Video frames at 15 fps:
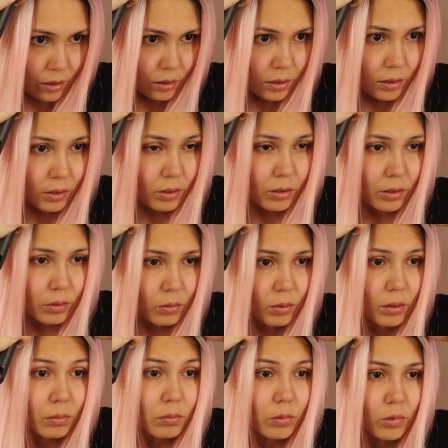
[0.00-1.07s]
And then you're gonna
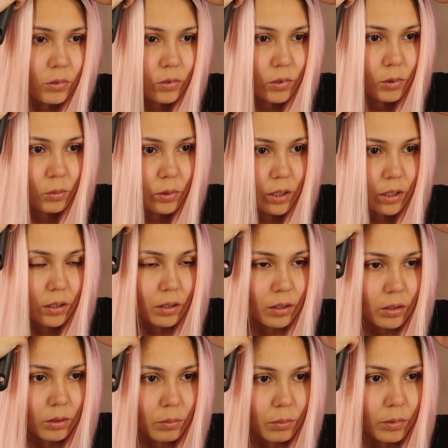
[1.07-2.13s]
want to move the wig a
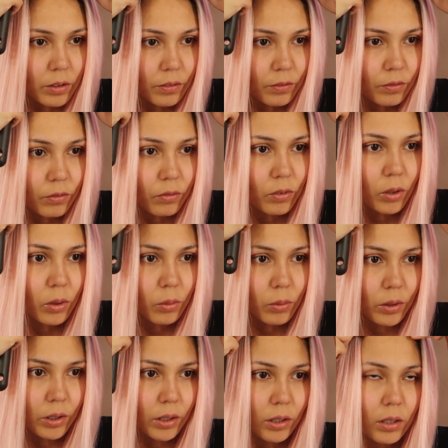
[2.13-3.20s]
little bit
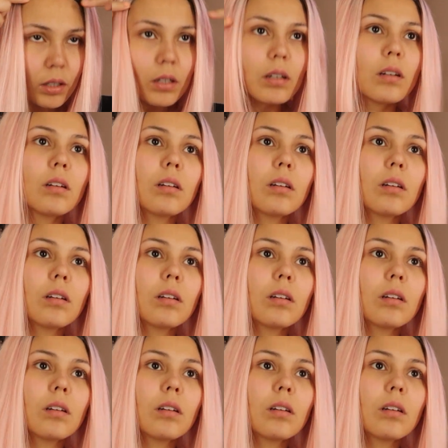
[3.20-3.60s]
forward.